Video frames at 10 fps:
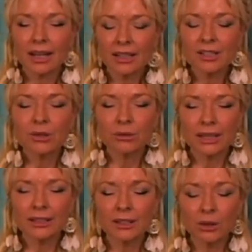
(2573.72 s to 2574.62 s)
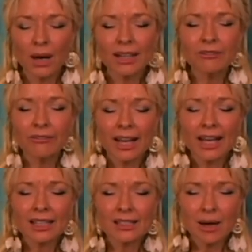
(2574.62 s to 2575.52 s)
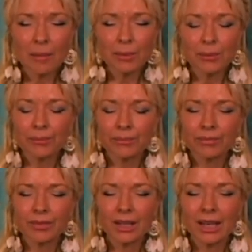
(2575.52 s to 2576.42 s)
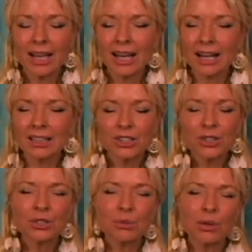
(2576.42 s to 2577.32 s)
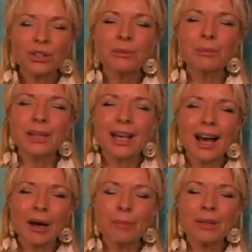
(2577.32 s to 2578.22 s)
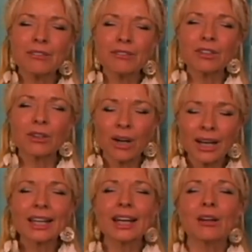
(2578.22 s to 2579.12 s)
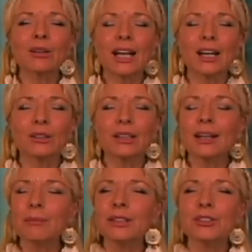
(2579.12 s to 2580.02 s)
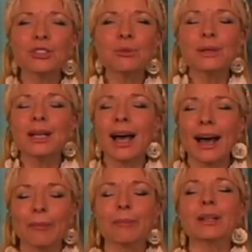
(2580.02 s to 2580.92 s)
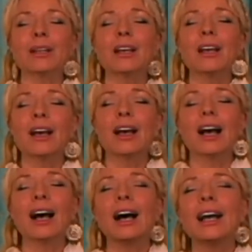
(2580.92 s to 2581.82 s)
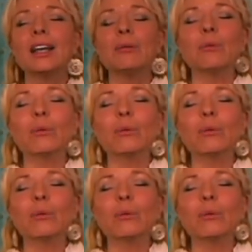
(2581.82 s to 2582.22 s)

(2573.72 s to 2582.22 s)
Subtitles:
I surrender. The white flag is up. I just want to be happy, for crying out loud. Let me just be happy. I am